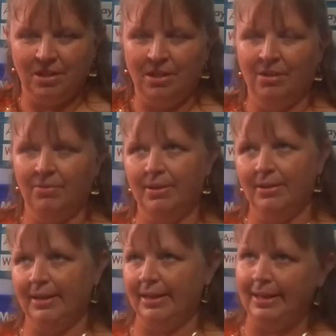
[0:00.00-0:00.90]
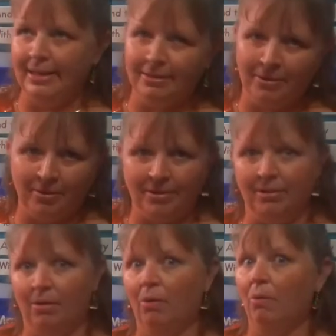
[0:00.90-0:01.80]
Well, I can't go around the
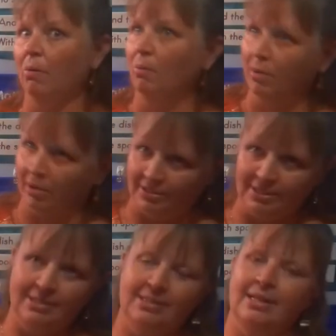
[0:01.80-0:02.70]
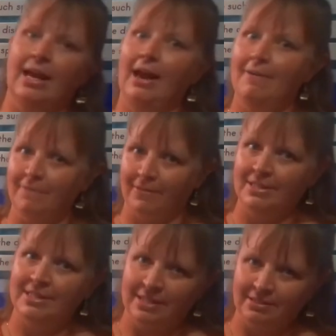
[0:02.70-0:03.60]
whole world testing every
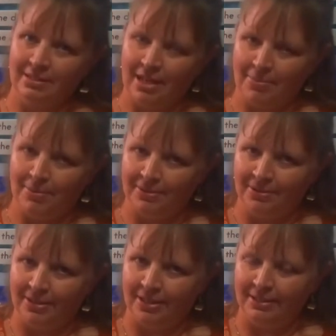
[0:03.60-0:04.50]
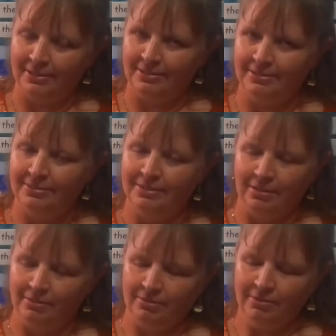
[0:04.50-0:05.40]
single apple, could I?
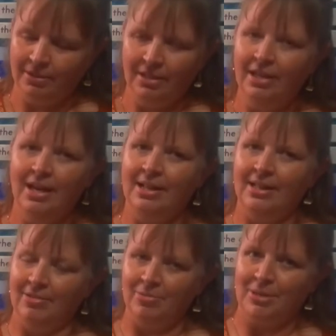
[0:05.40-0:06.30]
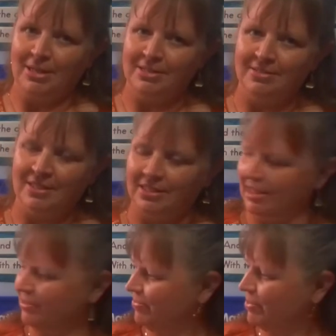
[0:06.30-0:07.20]
No, that would be kind of silly.
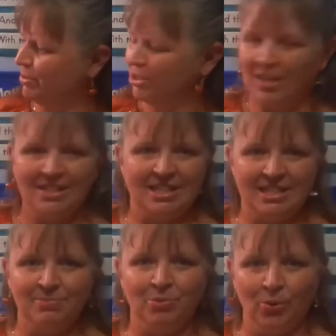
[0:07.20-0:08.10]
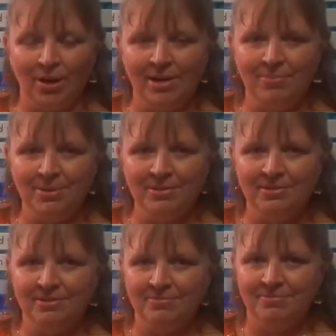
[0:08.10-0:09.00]
But could I test more apples?
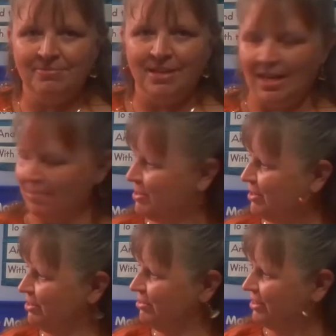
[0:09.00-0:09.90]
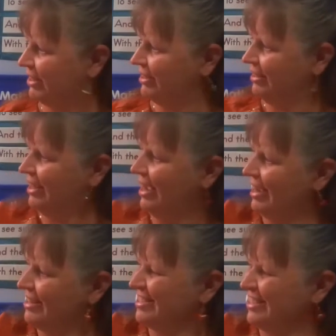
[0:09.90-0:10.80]
Absolutely. I
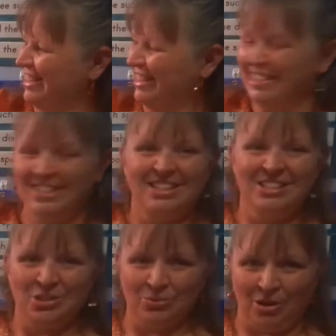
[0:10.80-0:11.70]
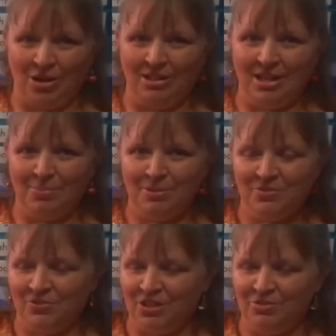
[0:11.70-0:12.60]
could say, do all apples
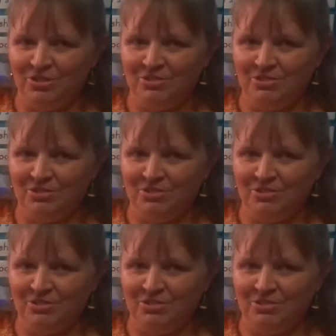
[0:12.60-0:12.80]
float?